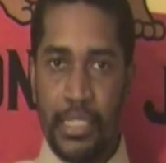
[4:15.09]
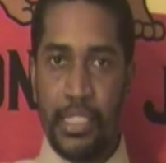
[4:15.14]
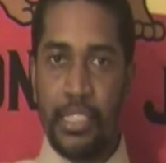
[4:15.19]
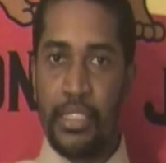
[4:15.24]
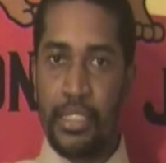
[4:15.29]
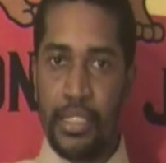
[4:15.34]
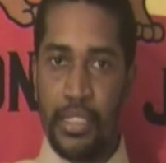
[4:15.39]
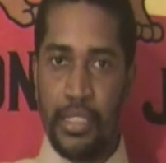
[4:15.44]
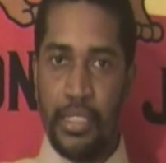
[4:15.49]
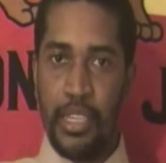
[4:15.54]

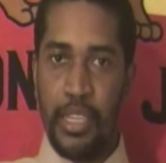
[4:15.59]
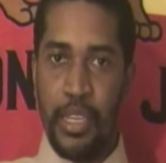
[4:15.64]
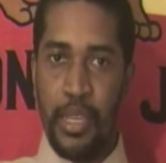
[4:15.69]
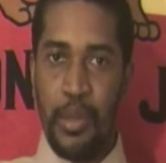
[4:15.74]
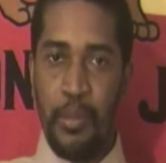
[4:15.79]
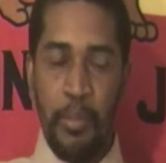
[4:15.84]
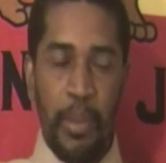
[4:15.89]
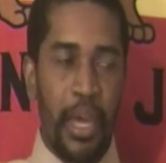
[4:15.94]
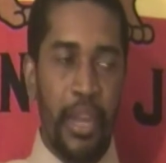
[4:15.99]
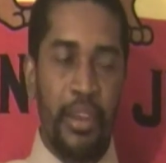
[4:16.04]
this
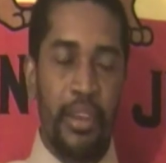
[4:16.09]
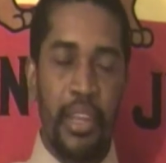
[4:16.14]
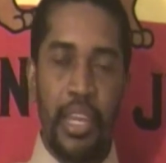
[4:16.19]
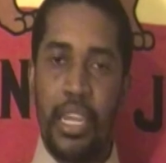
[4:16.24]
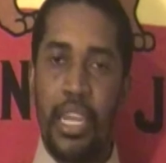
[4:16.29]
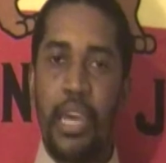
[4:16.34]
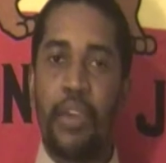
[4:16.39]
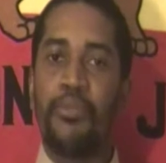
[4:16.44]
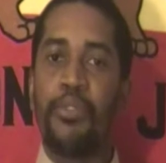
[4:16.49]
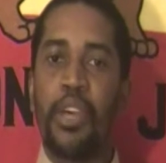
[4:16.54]
better than
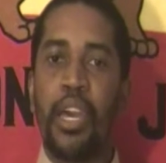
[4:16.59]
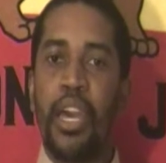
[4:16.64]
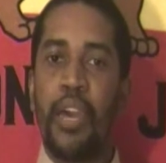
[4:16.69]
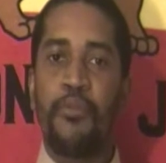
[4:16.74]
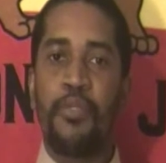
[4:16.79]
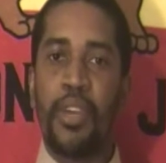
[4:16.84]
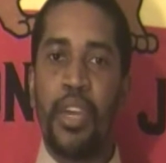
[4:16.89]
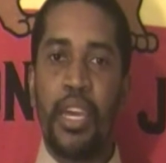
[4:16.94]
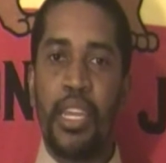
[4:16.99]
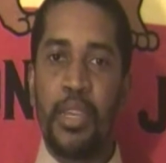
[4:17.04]

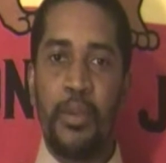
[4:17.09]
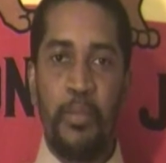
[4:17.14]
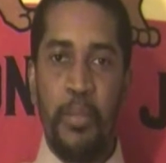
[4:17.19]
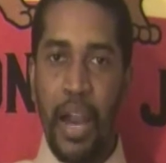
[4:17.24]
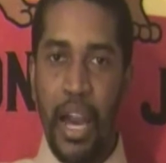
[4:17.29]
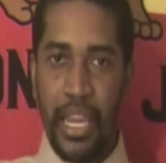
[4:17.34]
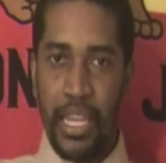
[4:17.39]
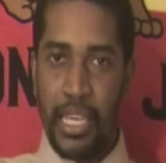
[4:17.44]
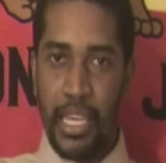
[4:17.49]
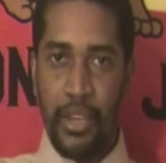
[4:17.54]

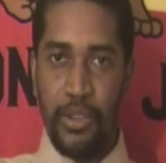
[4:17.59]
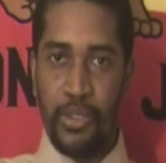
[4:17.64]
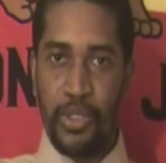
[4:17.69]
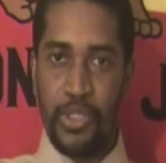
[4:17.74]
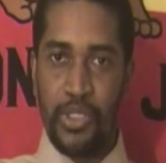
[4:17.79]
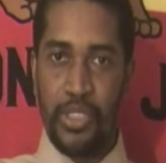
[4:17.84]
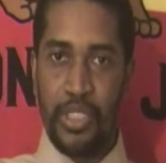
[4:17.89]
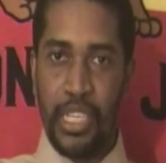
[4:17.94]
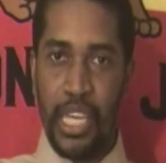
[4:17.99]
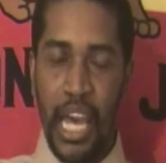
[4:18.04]
anybody else.